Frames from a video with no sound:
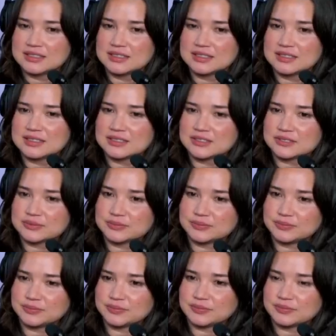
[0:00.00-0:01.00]

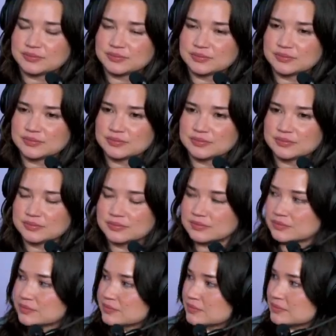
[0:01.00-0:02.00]

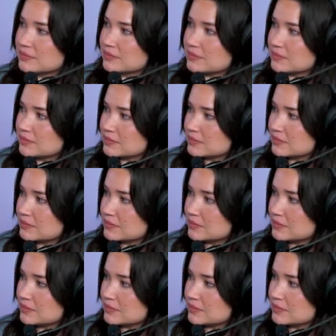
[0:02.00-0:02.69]
(silent)